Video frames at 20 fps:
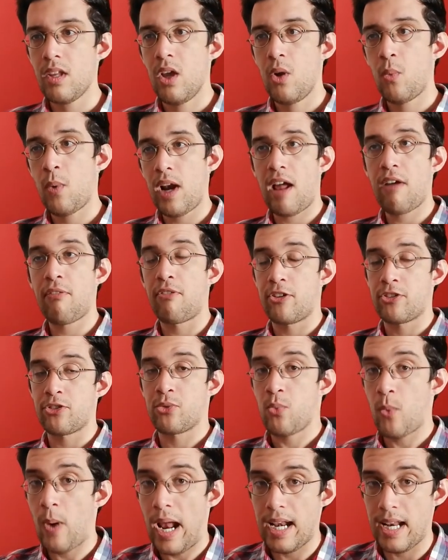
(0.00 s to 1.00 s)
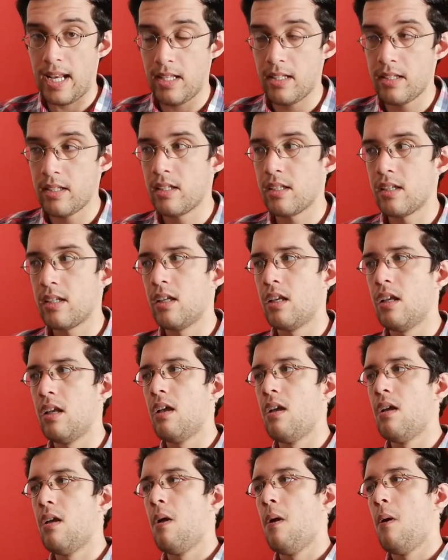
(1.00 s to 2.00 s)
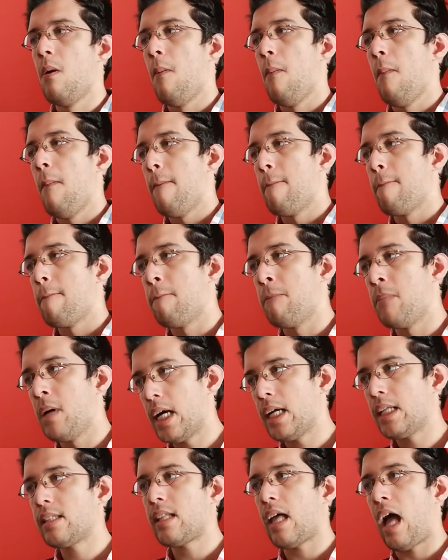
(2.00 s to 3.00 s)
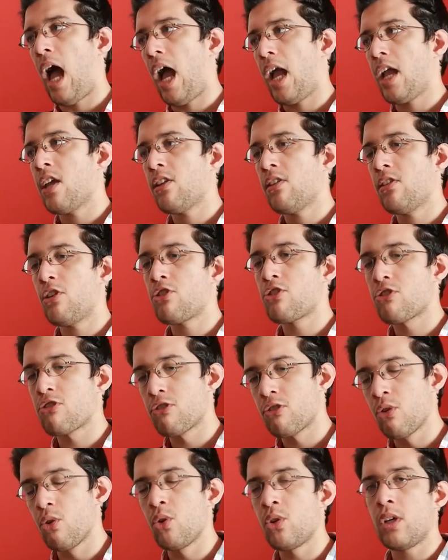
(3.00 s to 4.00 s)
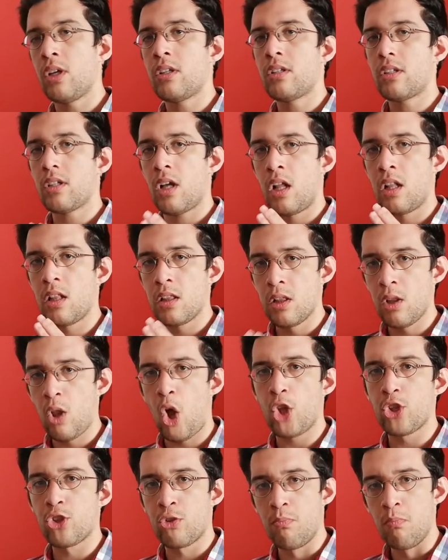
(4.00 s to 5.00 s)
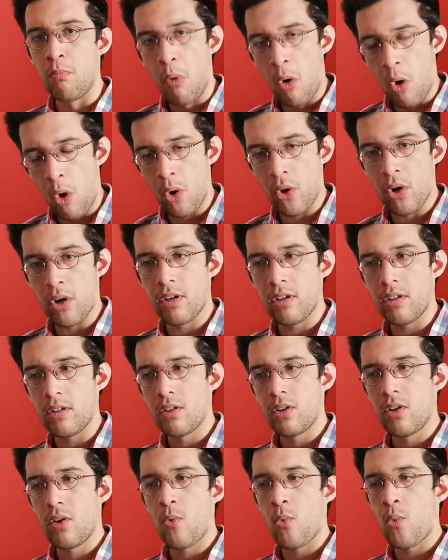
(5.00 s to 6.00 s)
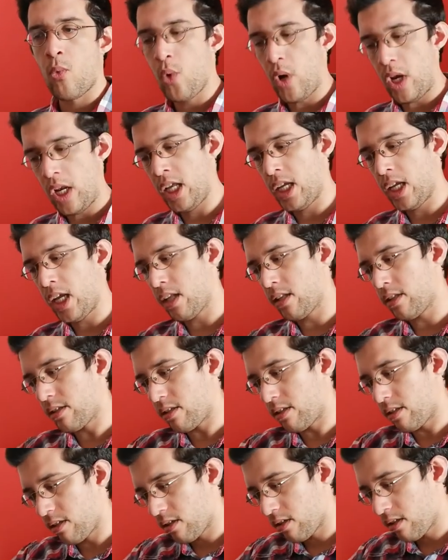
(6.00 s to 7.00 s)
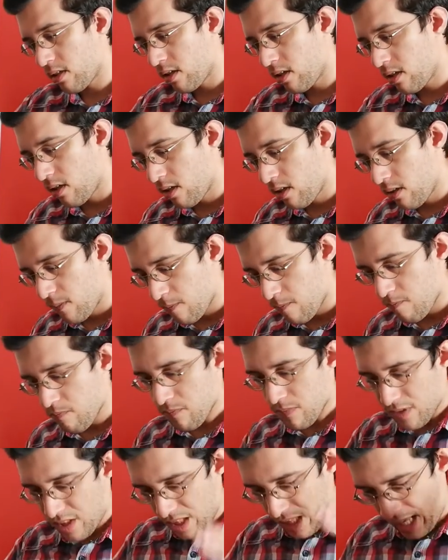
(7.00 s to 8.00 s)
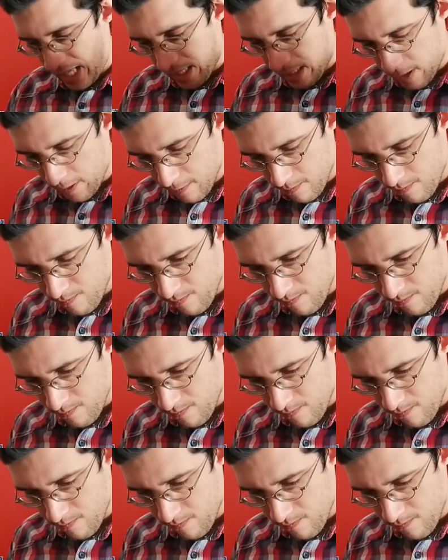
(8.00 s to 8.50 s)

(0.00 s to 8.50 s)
when i first read it but i understood it a lot more reading it like